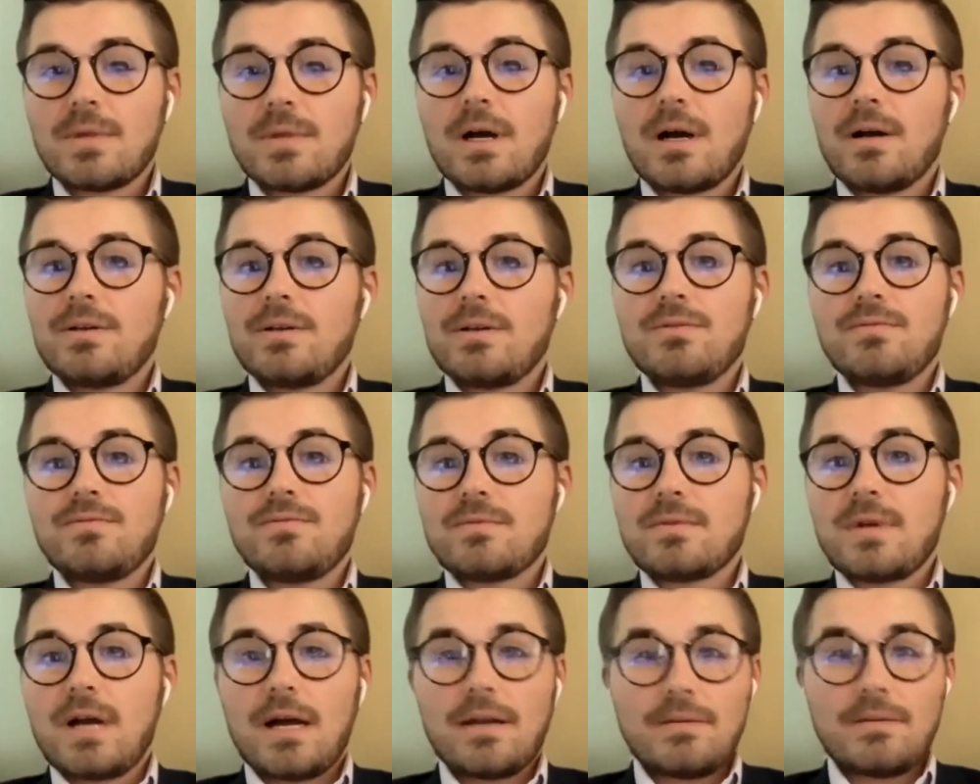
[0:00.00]
Uh, you've
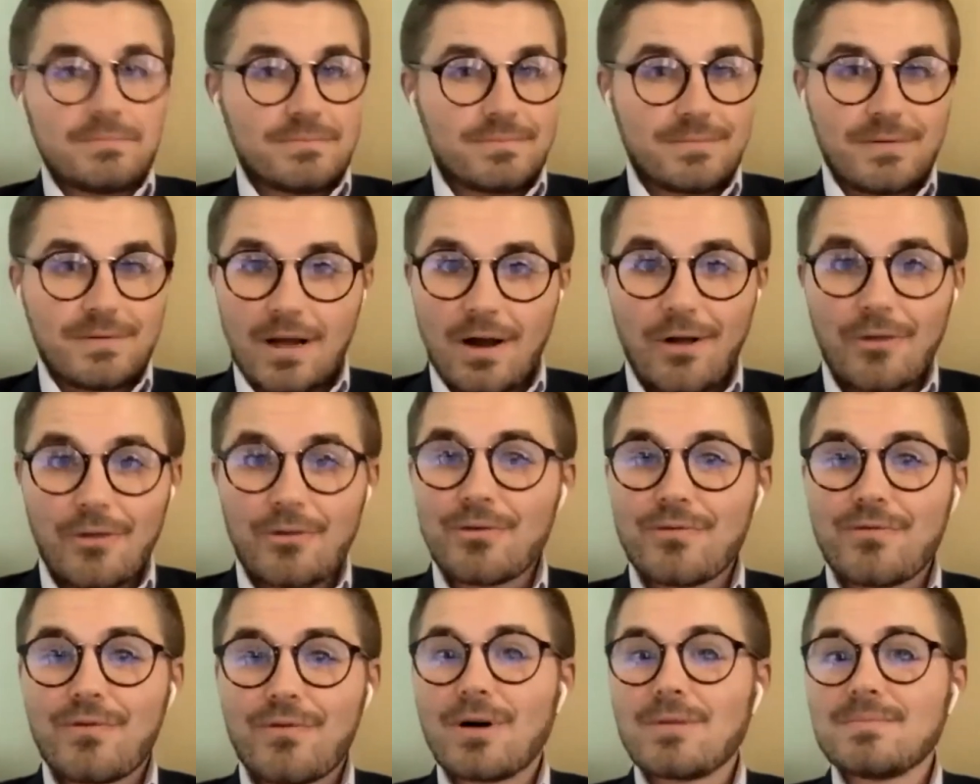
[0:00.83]
got
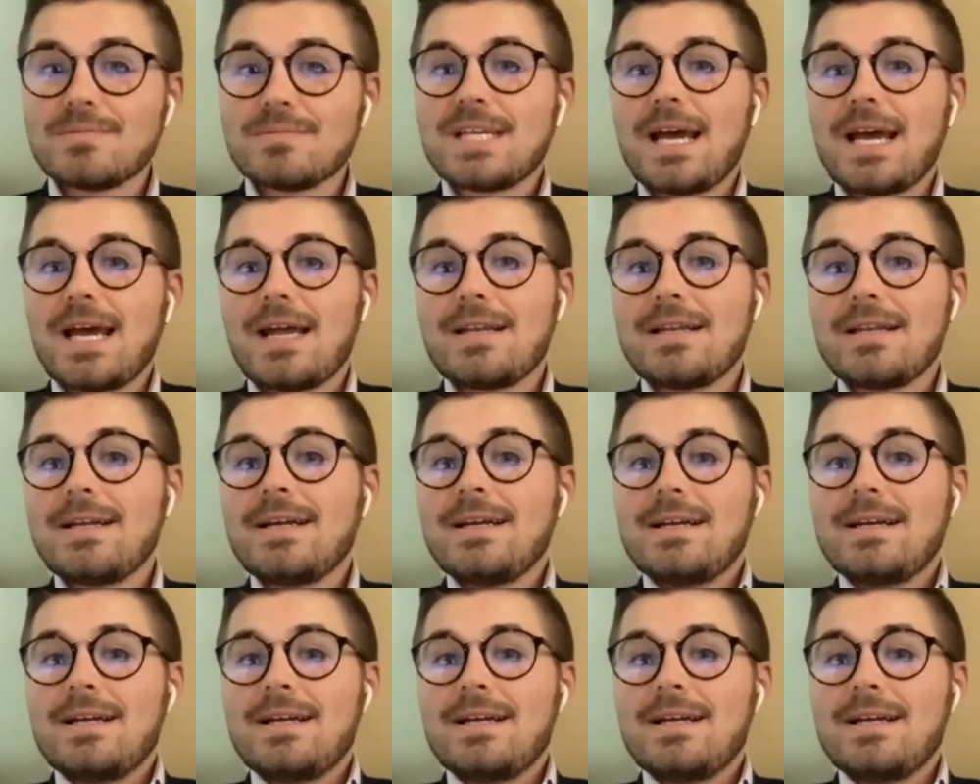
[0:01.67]
other firms that